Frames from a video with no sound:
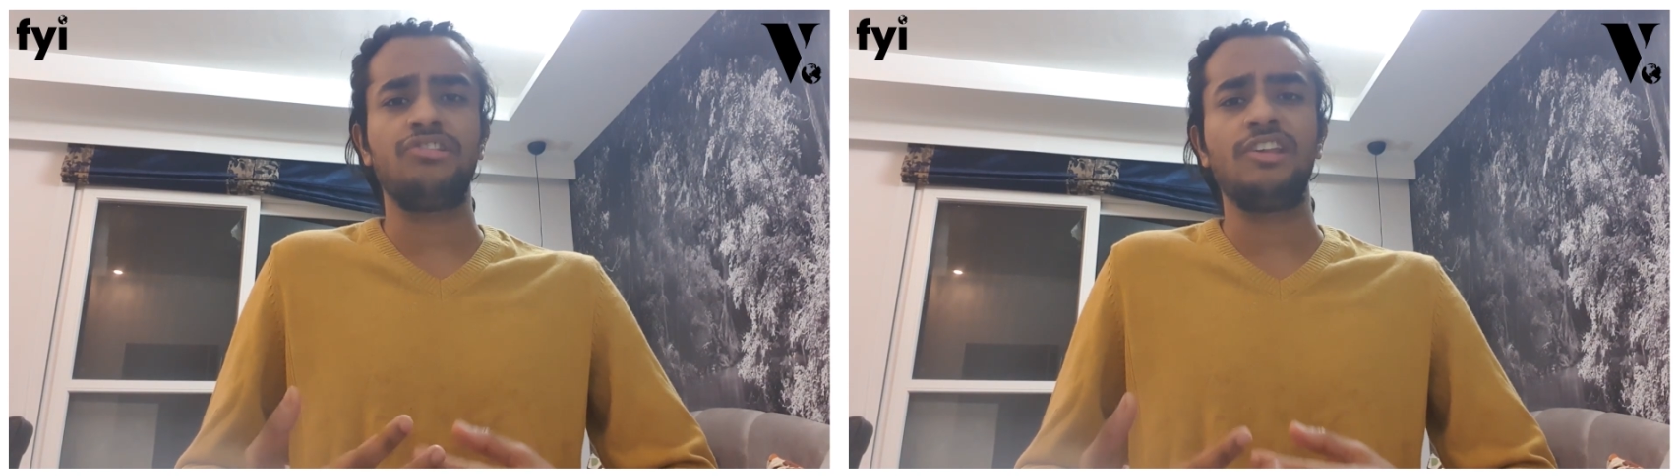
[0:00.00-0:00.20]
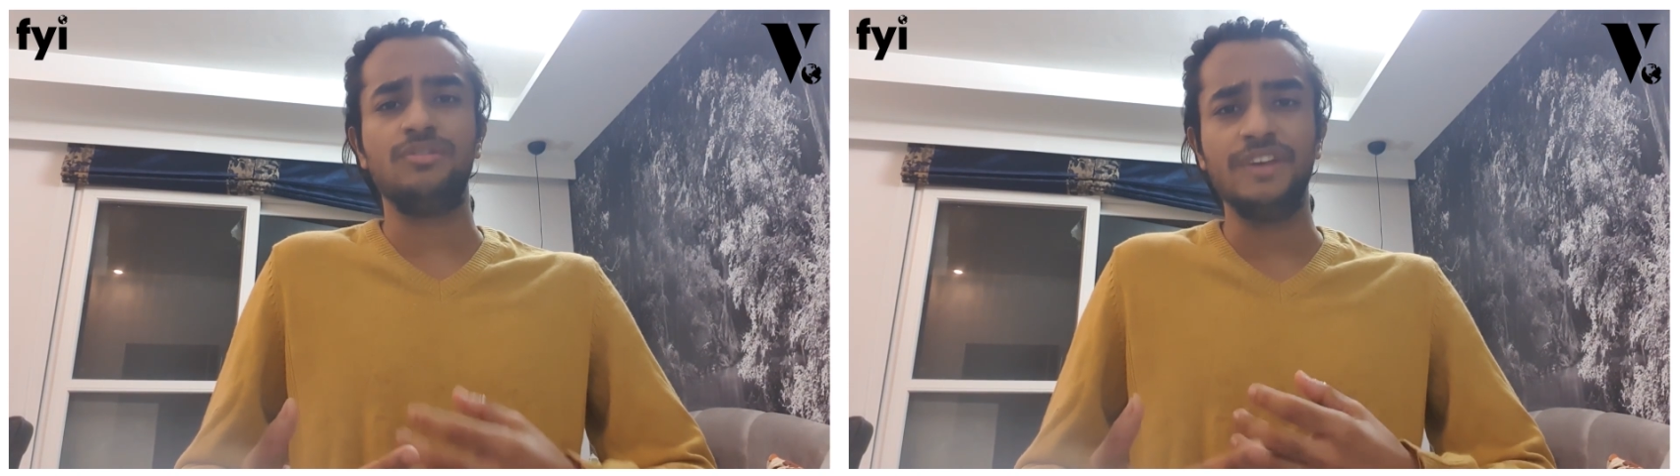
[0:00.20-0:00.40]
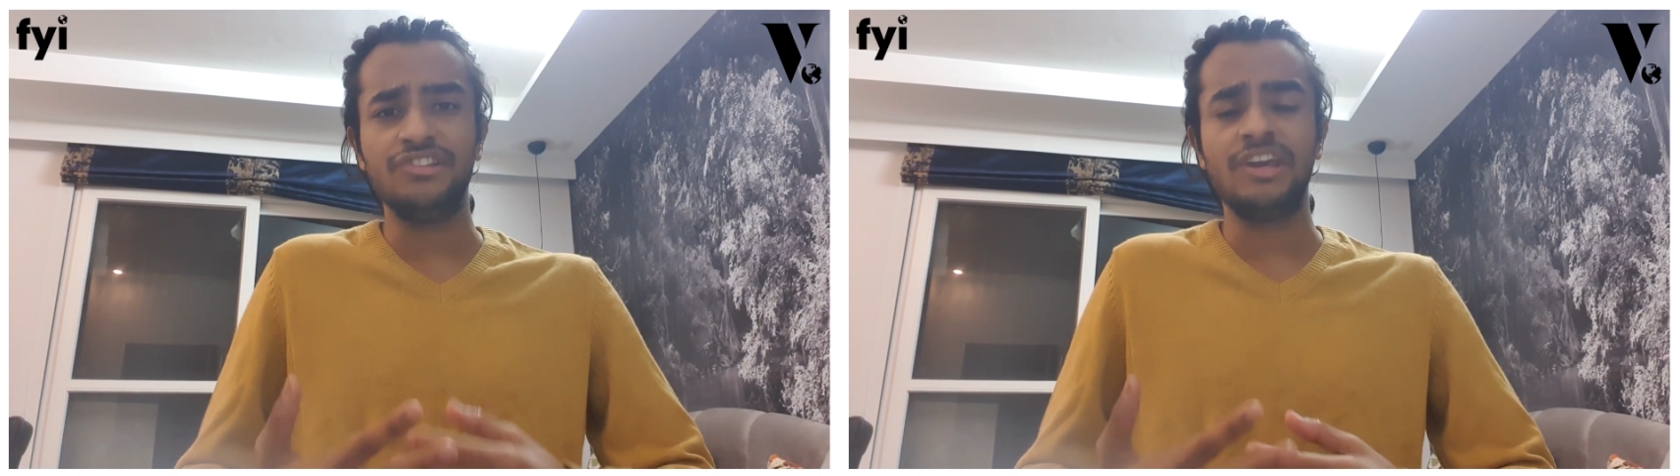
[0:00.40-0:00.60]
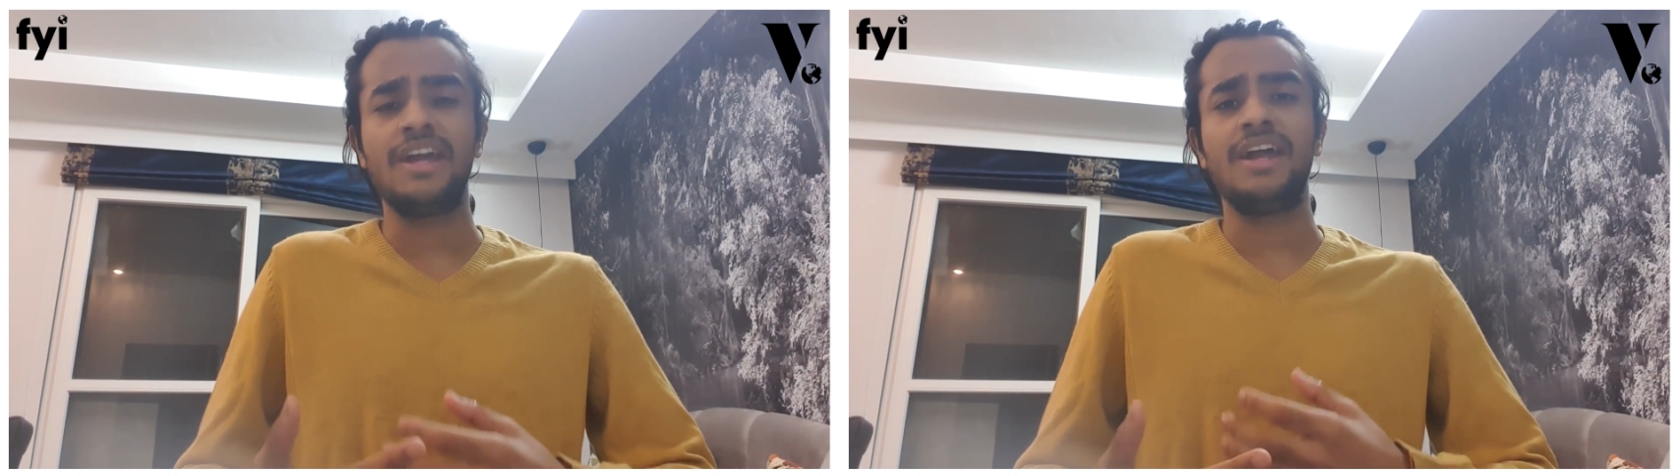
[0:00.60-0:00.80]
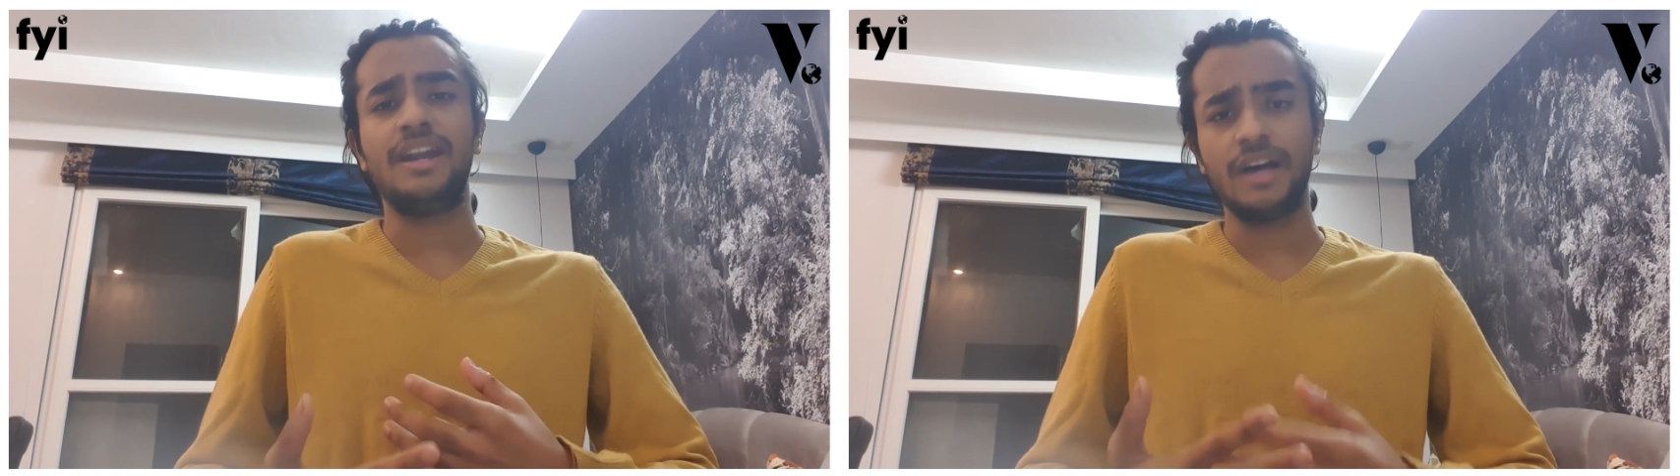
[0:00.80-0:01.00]
as
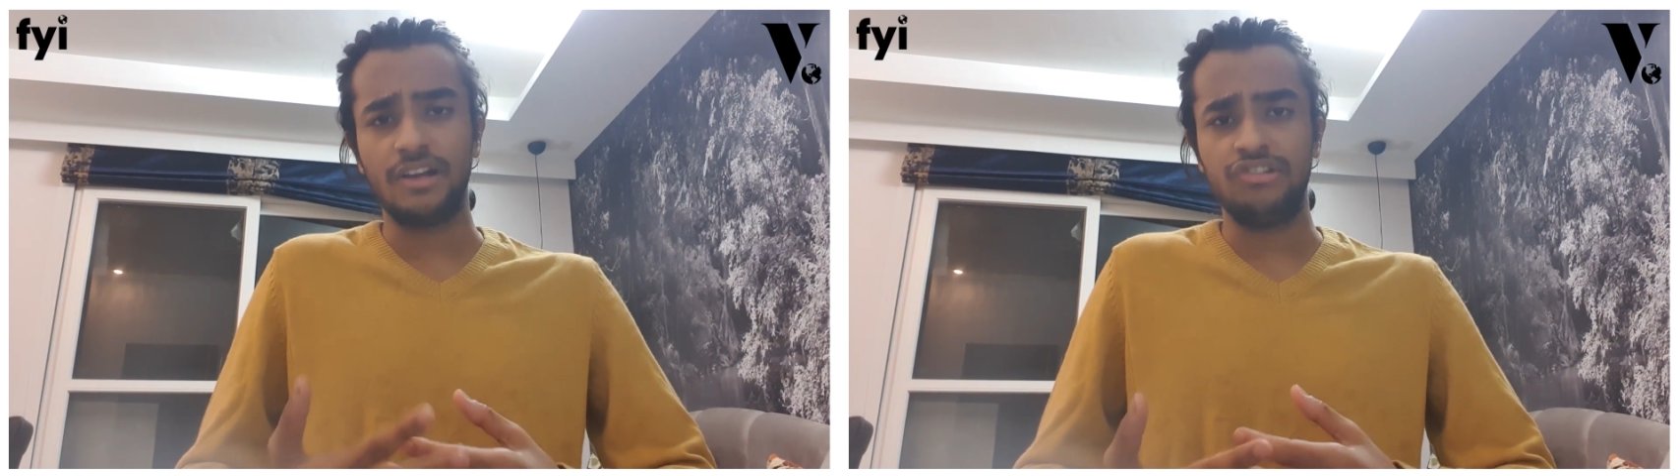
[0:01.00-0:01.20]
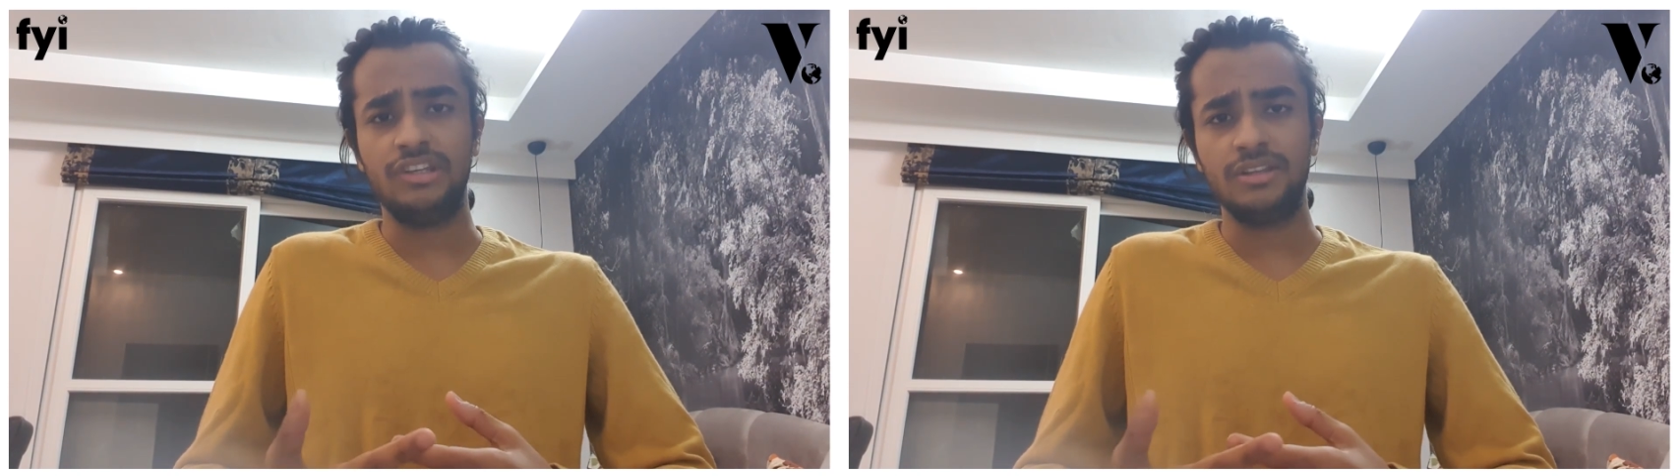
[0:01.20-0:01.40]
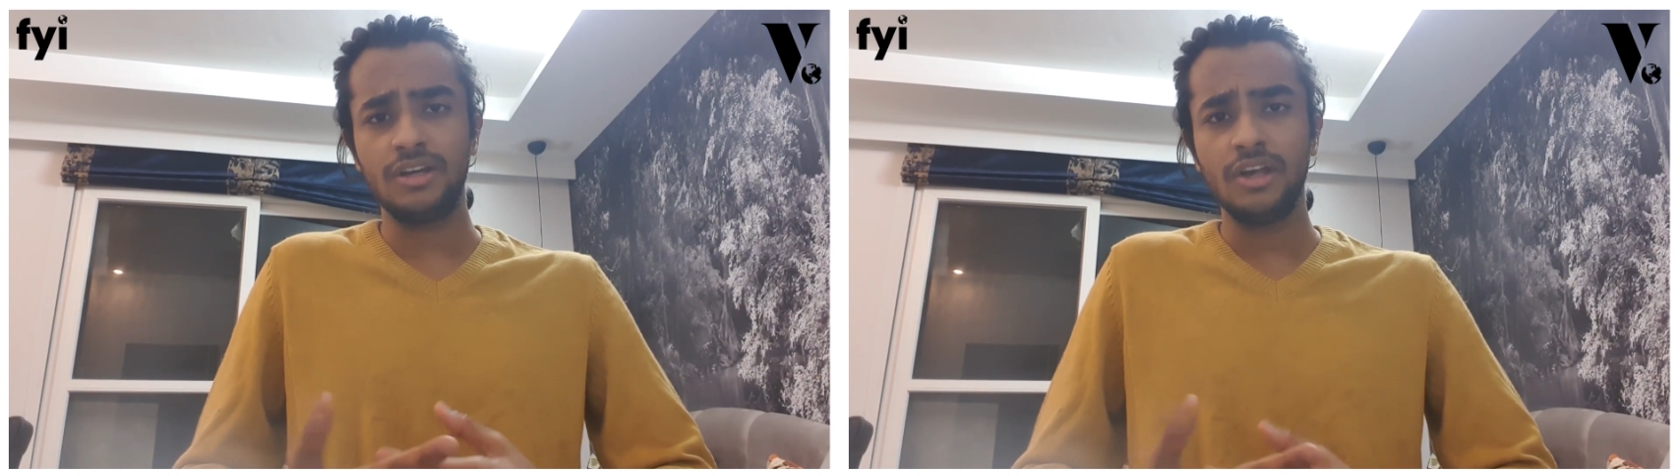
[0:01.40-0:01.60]
Vijay and Ajit.